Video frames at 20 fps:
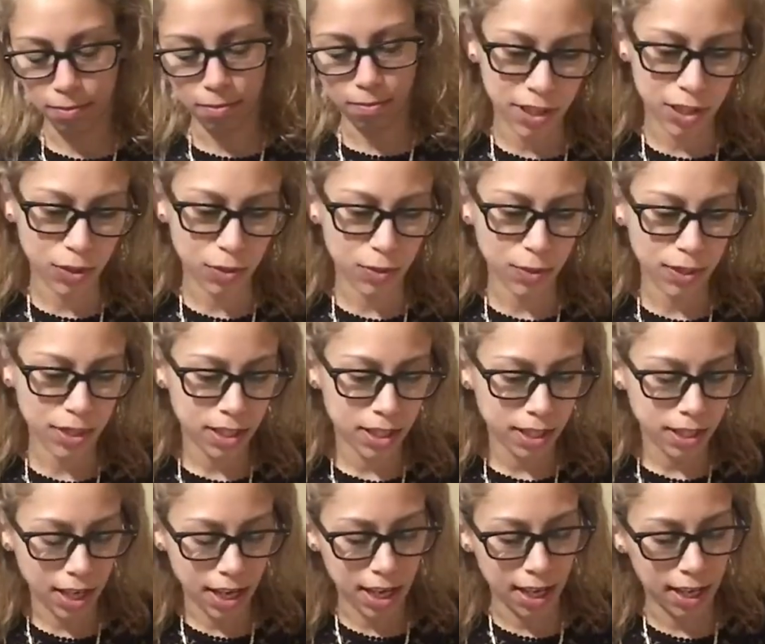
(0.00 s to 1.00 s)
This one's
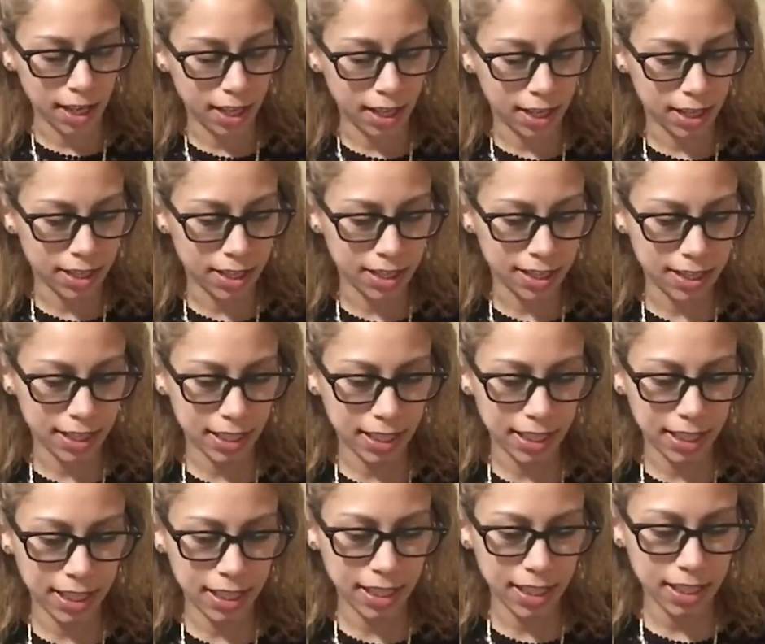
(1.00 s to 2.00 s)
a
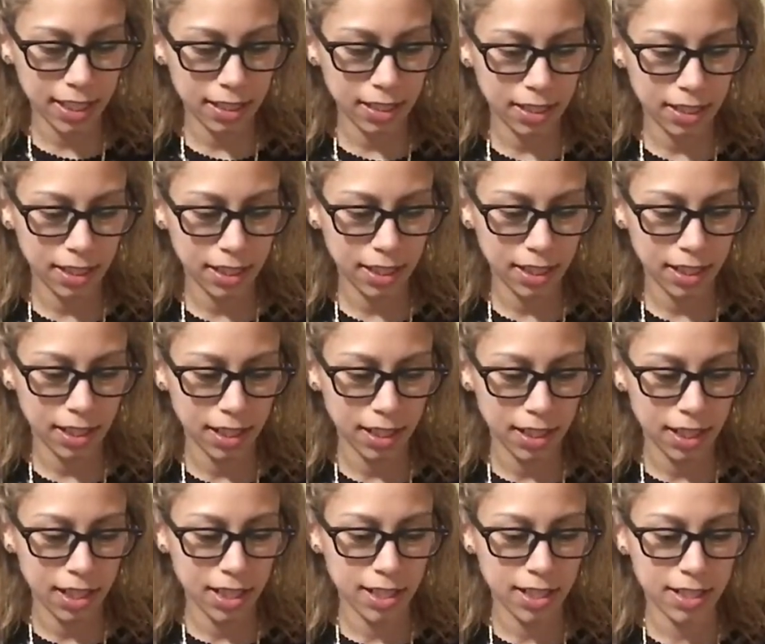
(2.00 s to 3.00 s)
concealing,
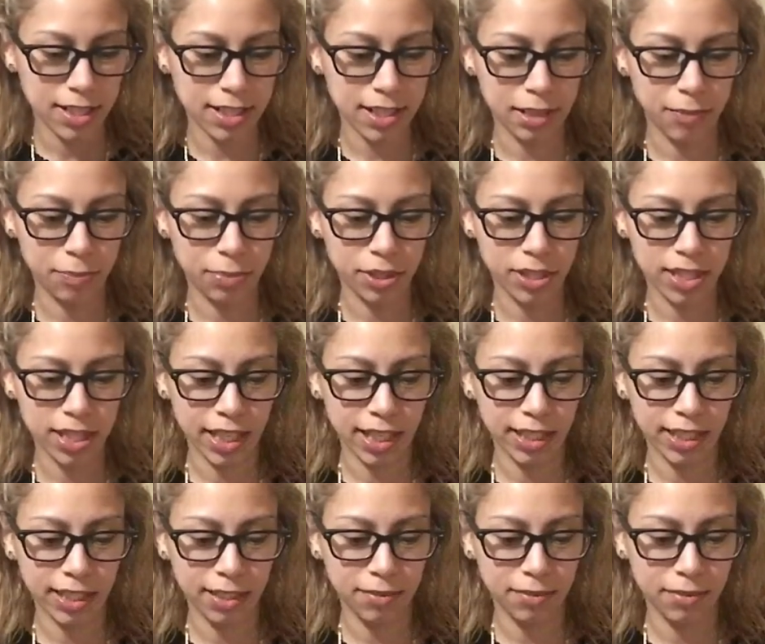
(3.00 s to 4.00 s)
sun
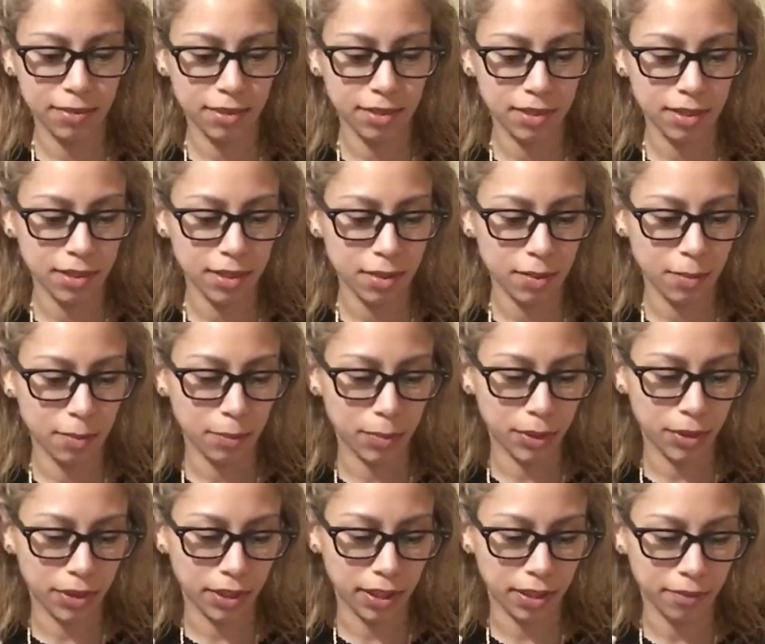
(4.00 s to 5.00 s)
protecting
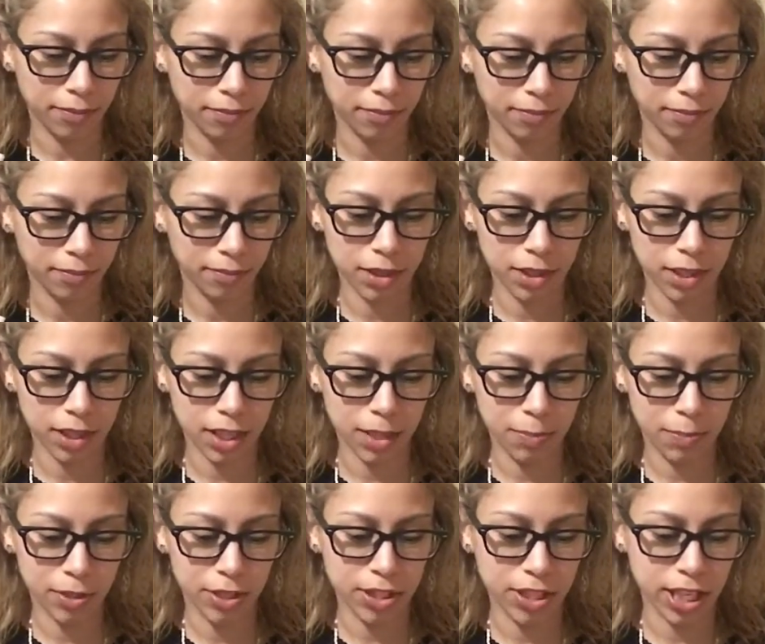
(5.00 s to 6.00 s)
beauty.
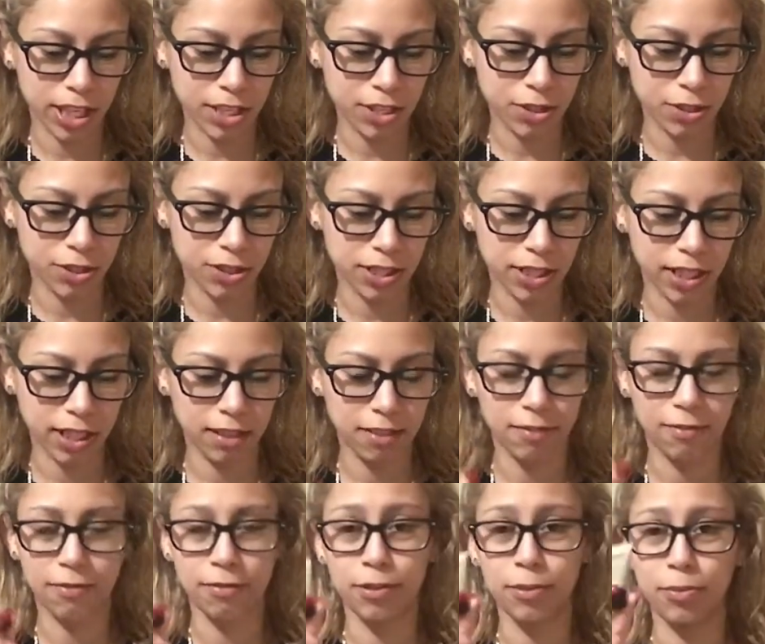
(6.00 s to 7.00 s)
It protects your
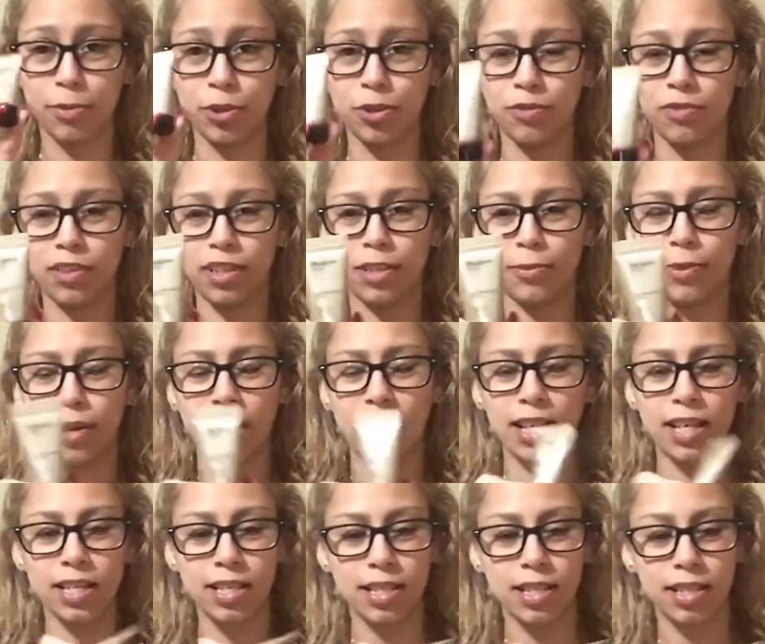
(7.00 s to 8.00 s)
skin from UV
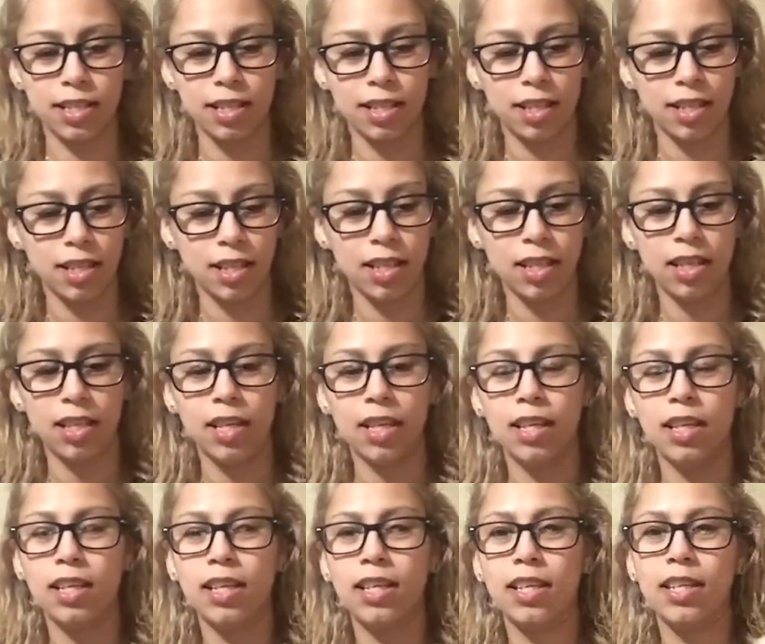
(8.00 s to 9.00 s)
rays,
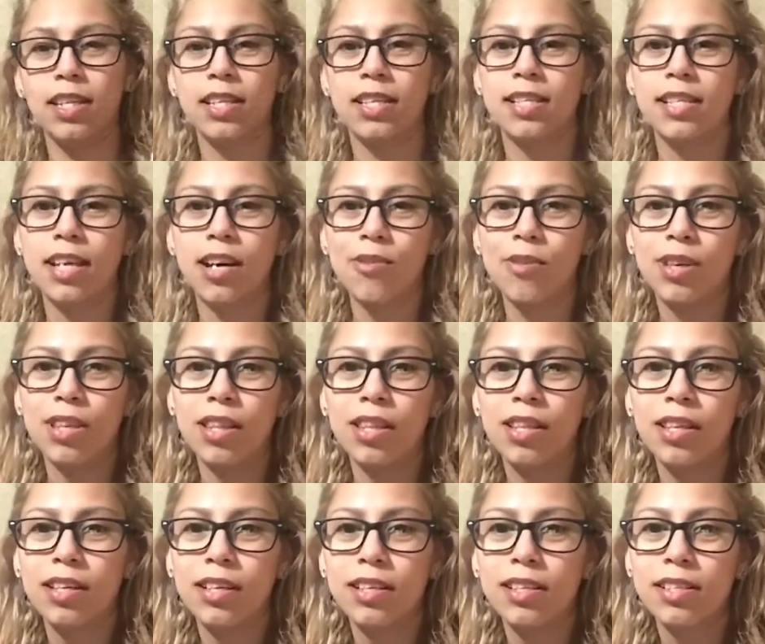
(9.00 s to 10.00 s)
and this is how it
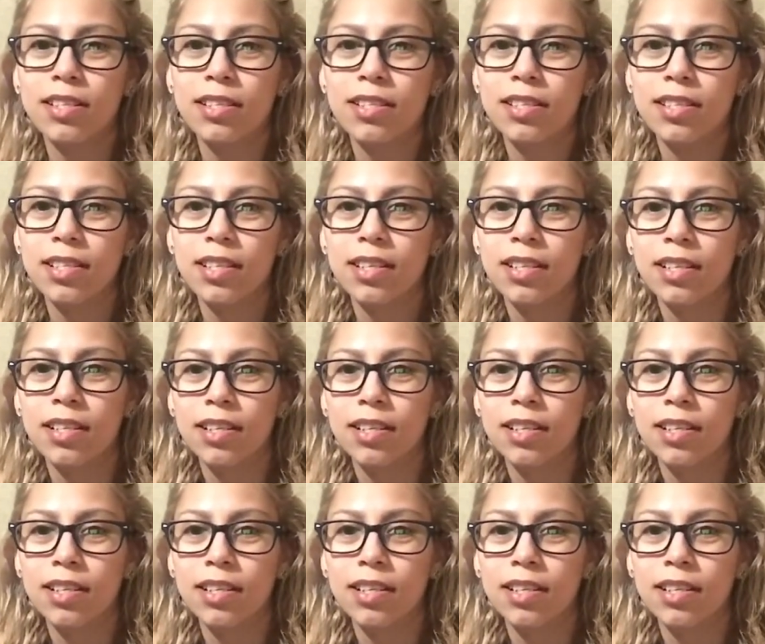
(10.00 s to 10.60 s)
looks.